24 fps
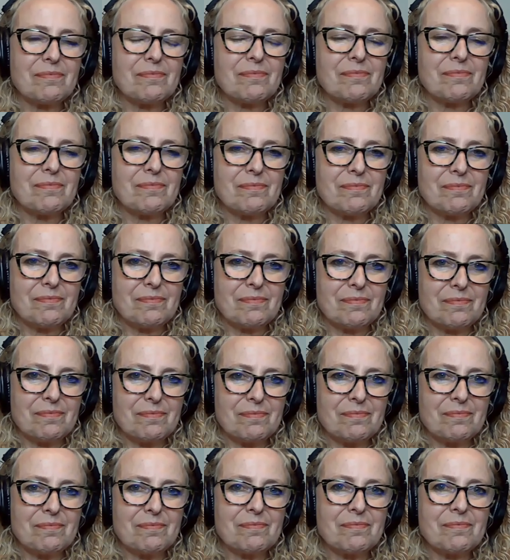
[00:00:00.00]

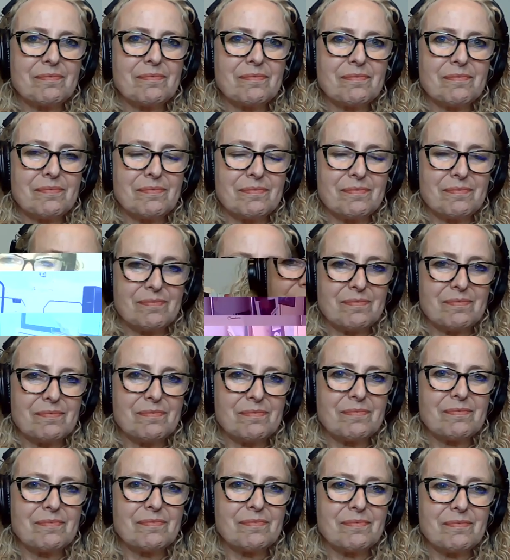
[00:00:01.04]

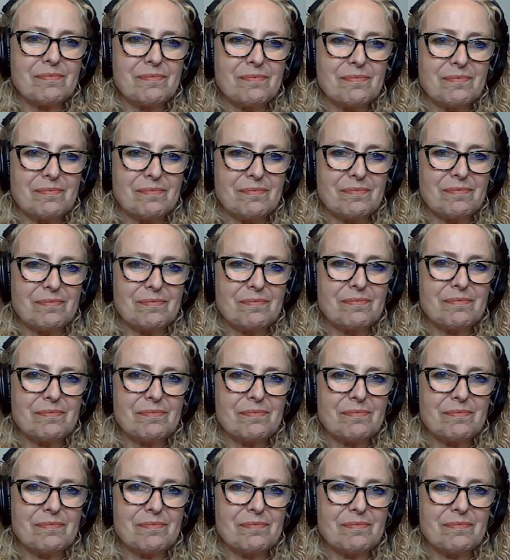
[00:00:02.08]
[no speech]